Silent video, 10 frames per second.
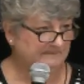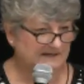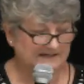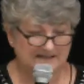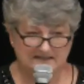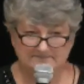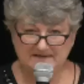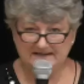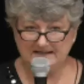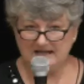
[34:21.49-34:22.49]
Again,
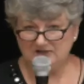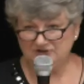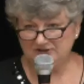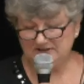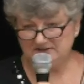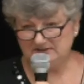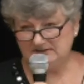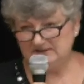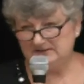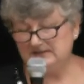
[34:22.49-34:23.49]
medication
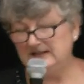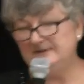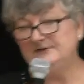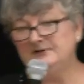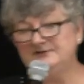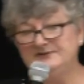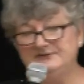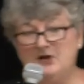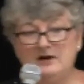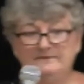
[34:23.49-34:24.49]
in the
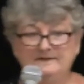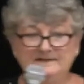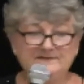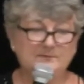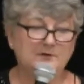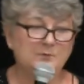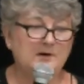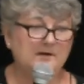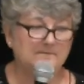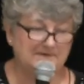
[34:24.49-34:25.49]
nurse's office, we're
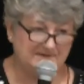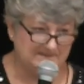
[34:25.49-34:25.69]
aware of what the